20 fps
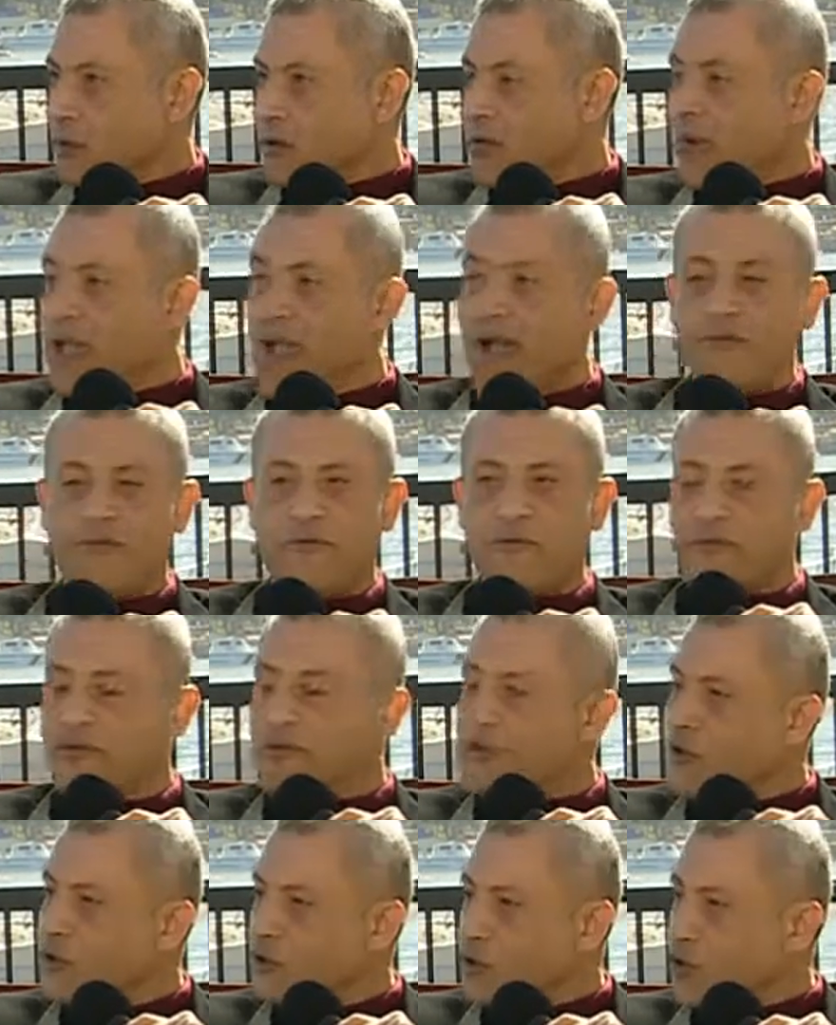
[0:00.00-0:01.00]
We have
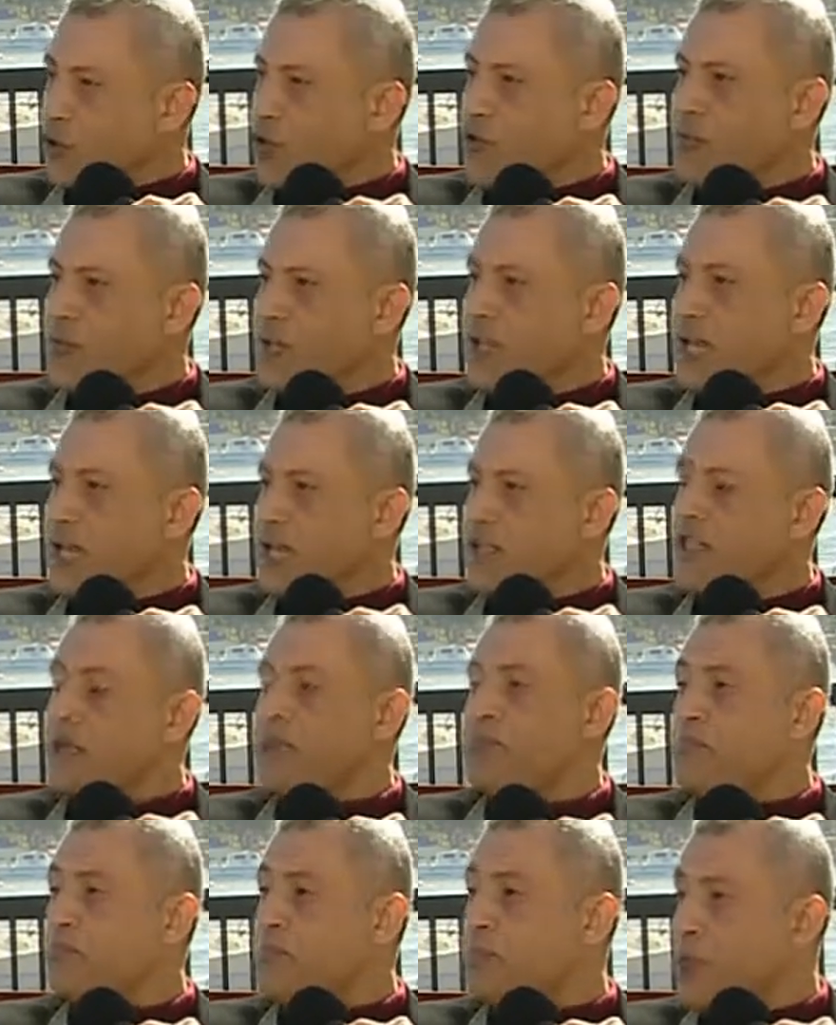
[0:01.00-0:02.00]
so many other
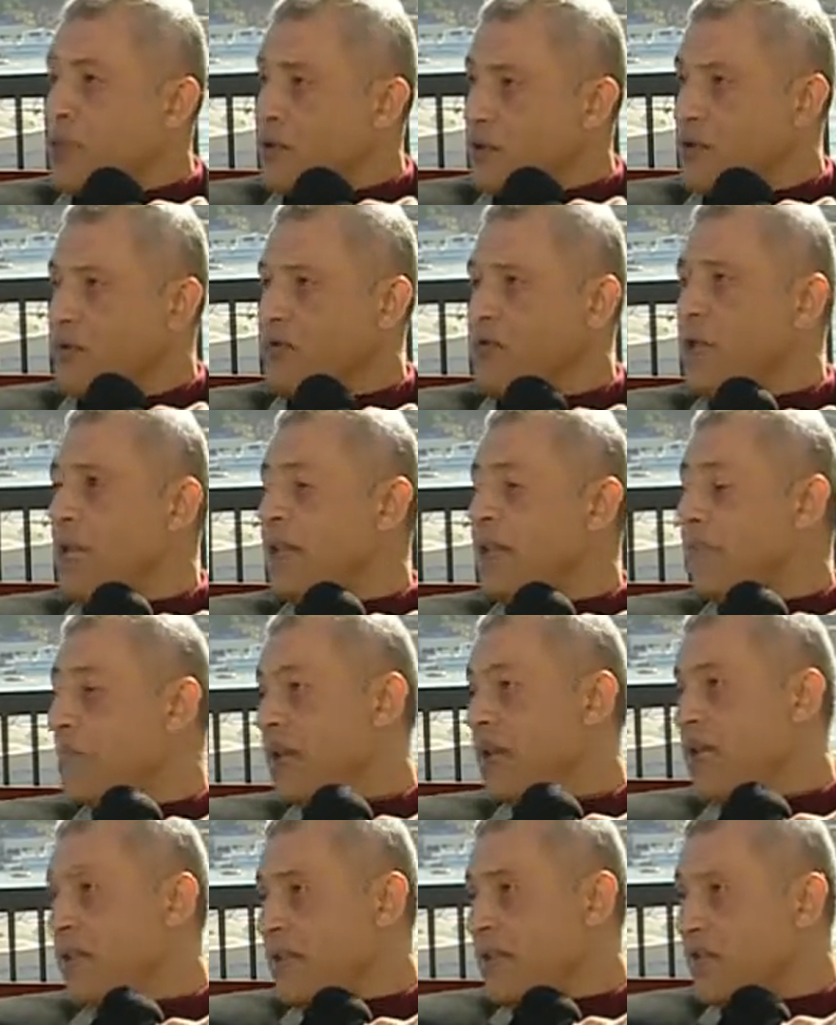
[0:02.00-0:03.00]
beautiful and
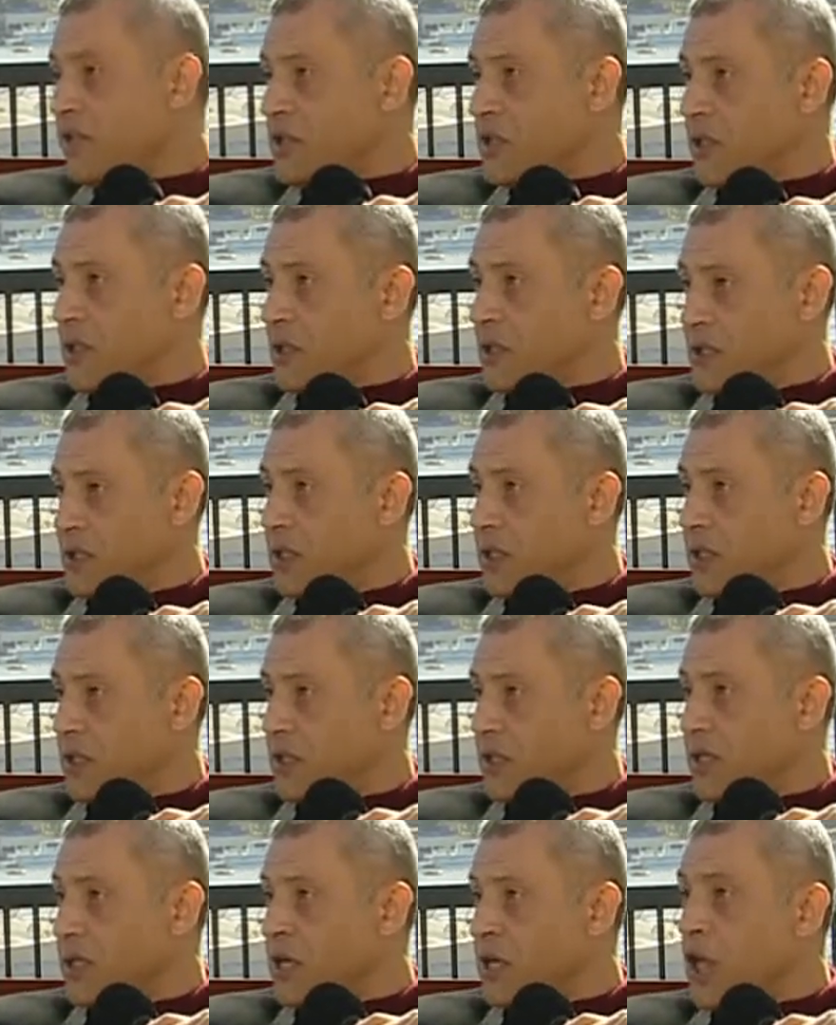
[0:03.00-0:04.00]
magnificent
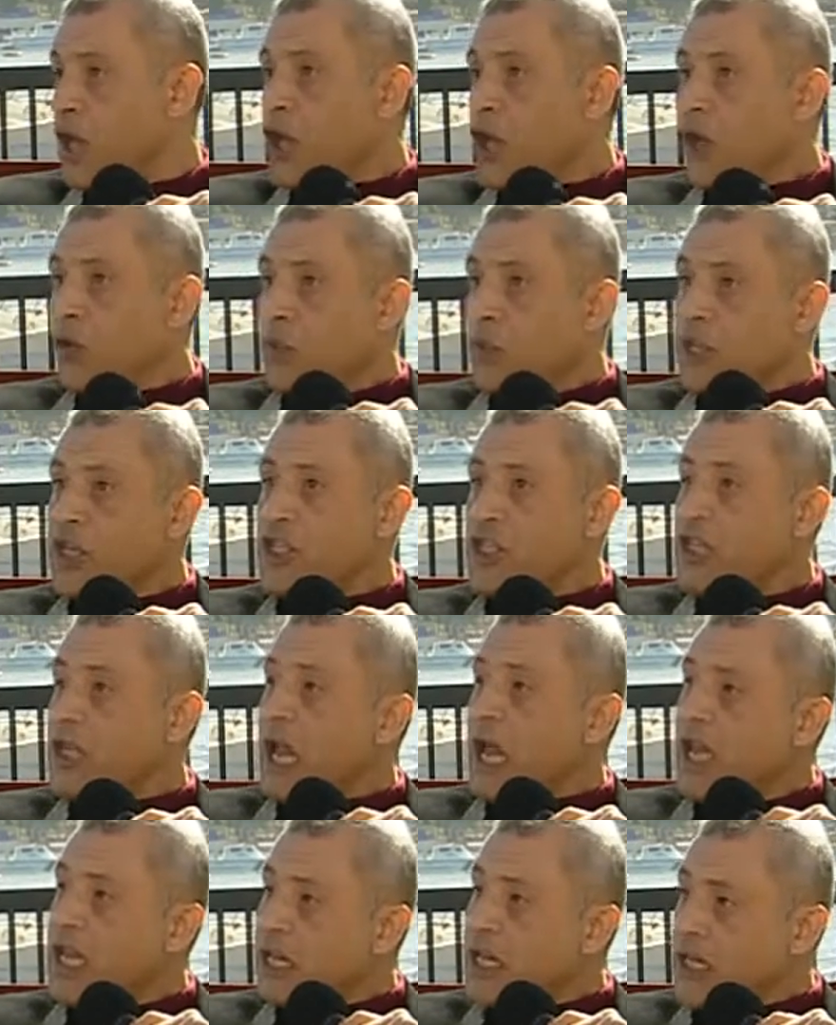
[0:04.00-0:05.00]
cities which
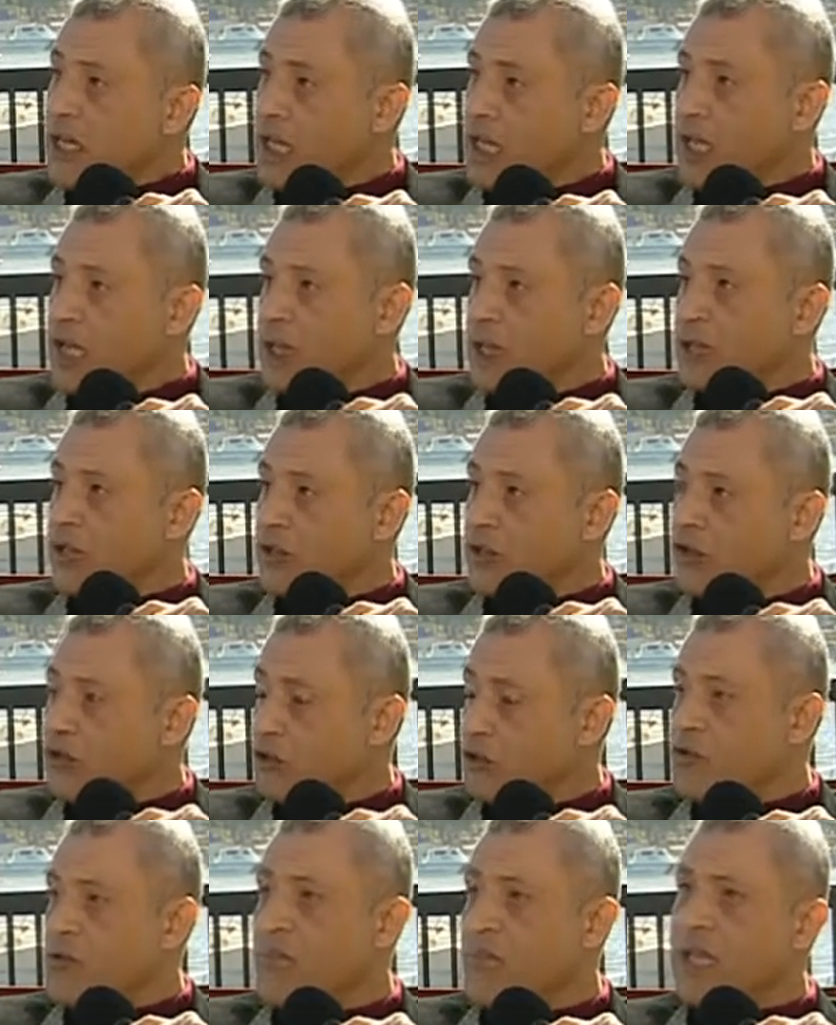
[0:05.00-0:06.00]
I need
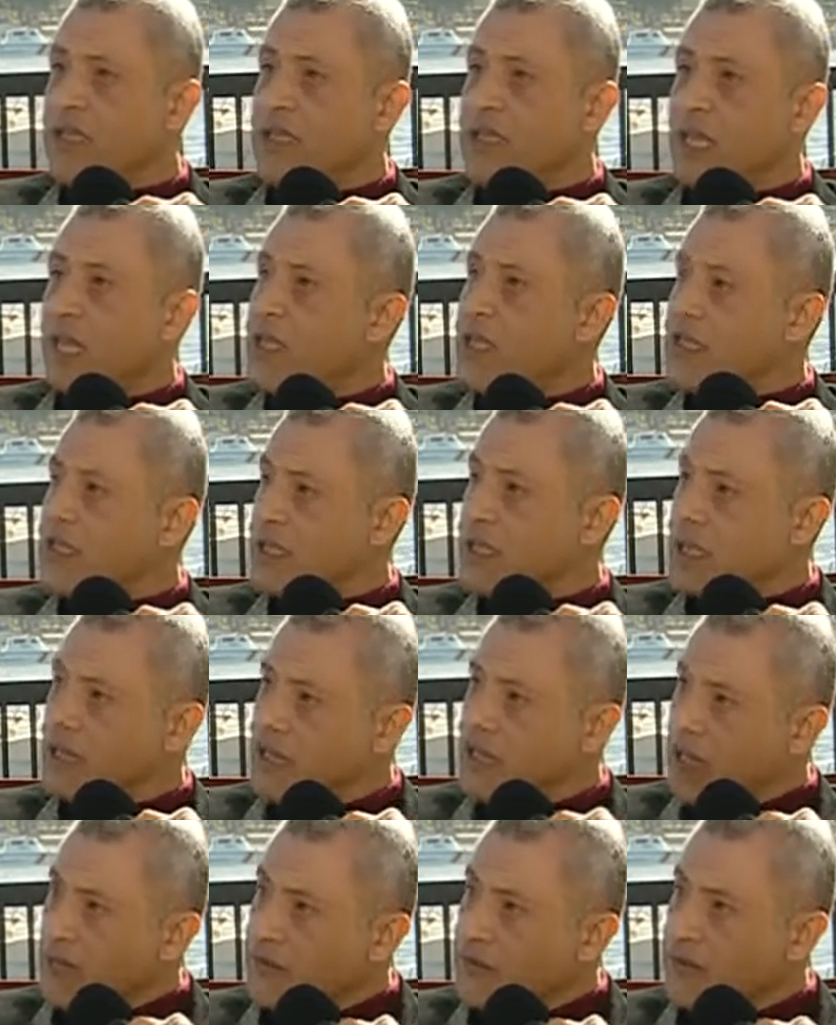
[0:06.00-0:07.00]
to maintain the